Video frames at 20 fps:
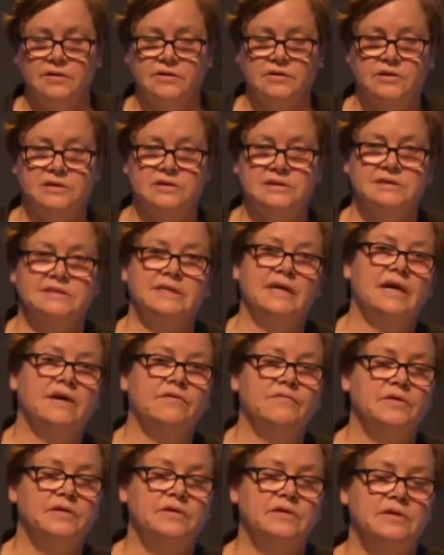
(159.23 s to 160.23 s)
the
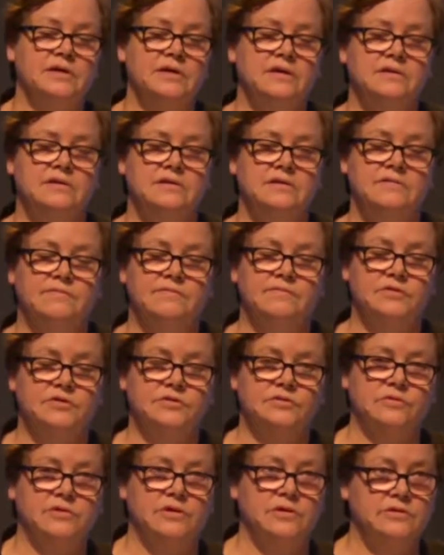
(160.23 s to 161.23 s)
staff in, in
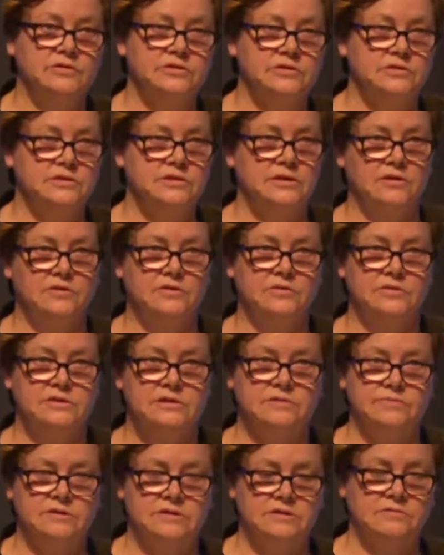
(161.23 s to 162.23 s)
visual cultures at
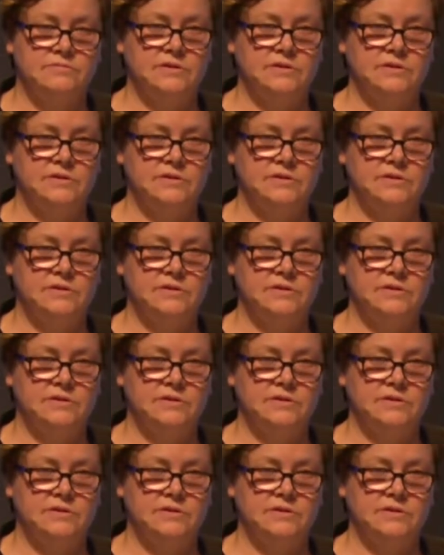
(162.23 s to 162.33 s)
Goldsmiths.